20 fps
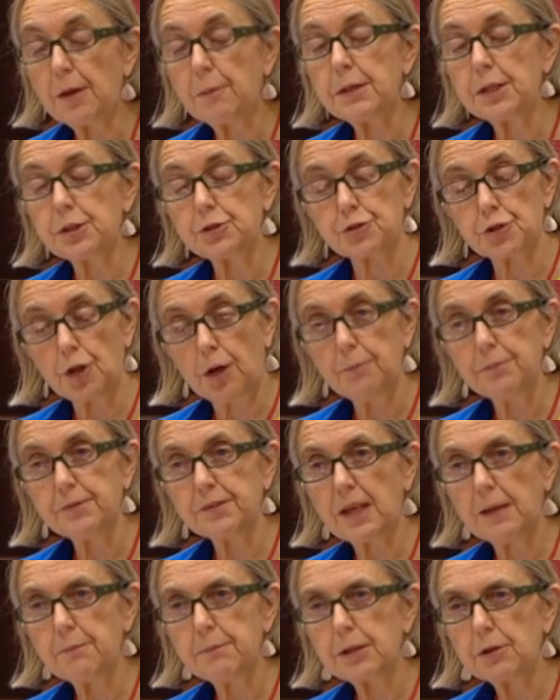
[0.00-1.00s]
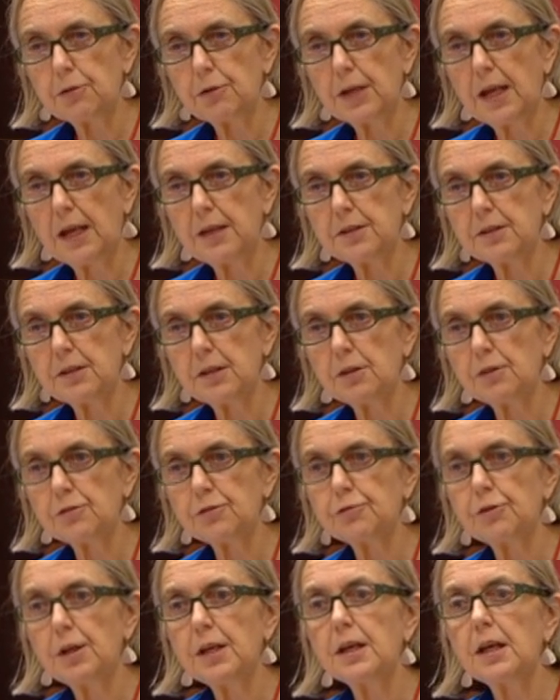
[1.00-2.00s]
many jobs can be created in
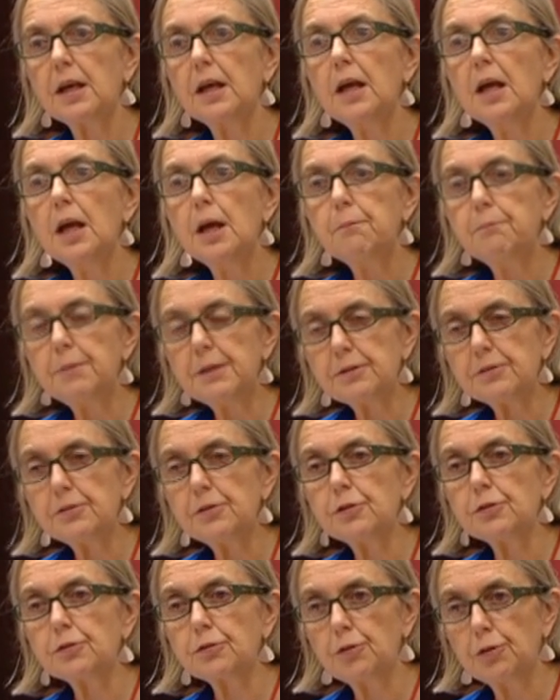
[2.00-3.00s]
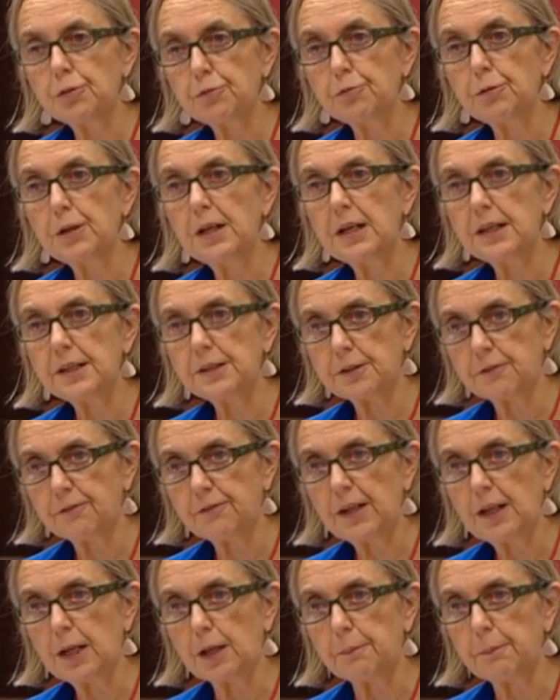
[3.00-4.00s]
Australia. Business could really
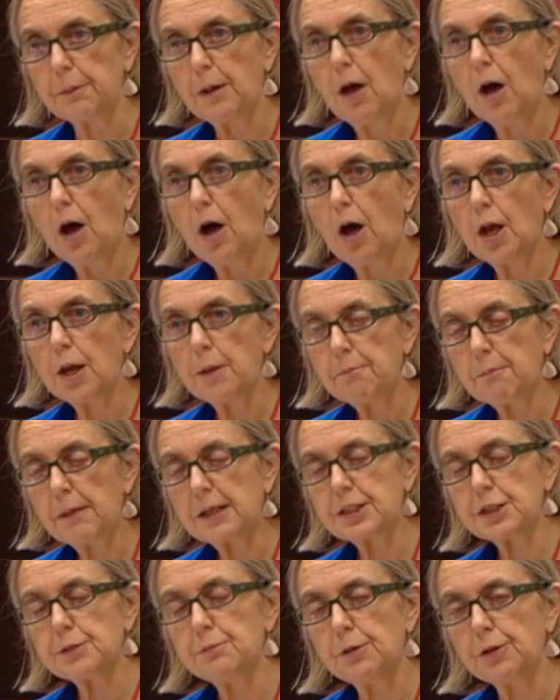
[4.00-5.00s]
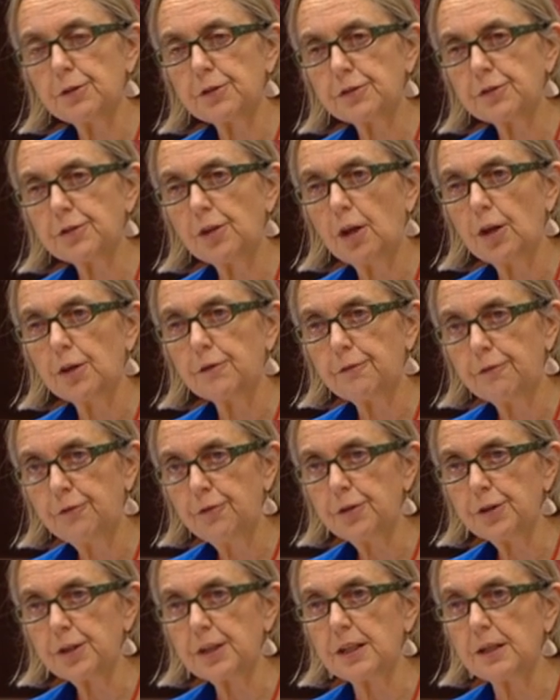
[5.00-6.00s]
develop on a much more solid
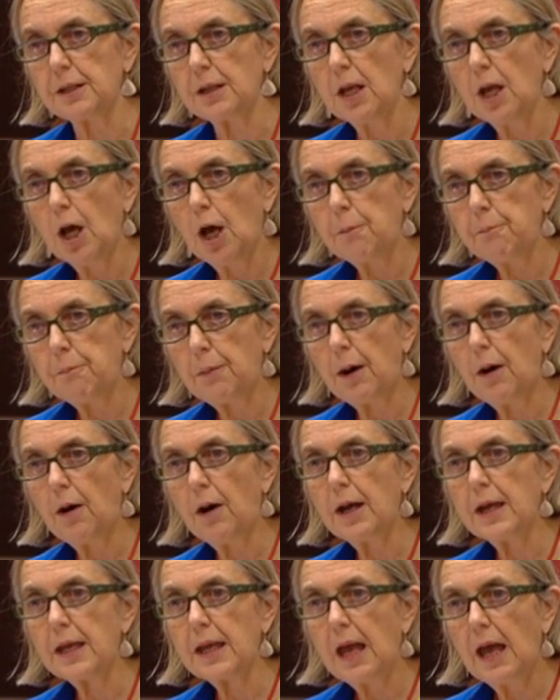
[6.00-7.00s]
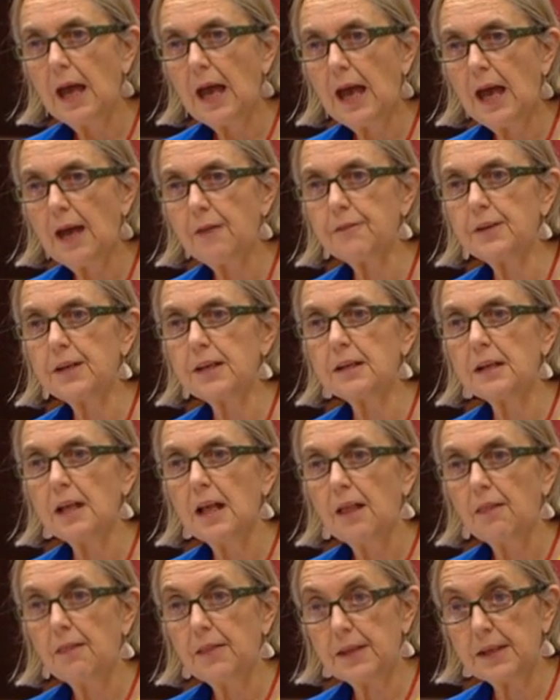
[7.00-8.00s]
footing by having
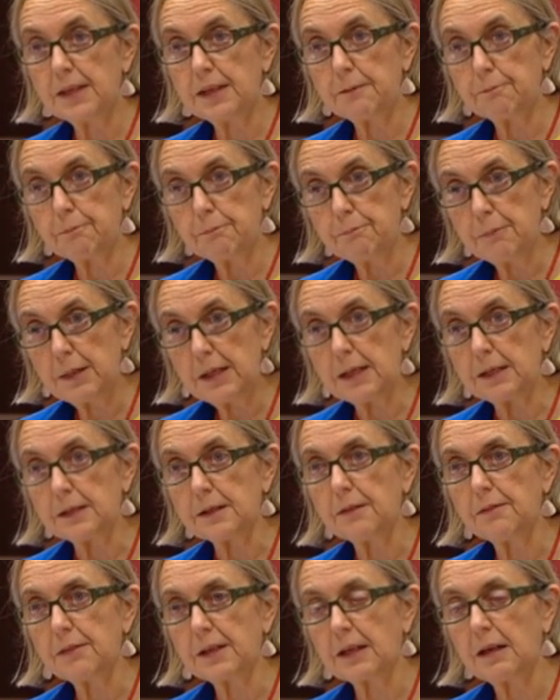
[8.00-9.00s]
the meat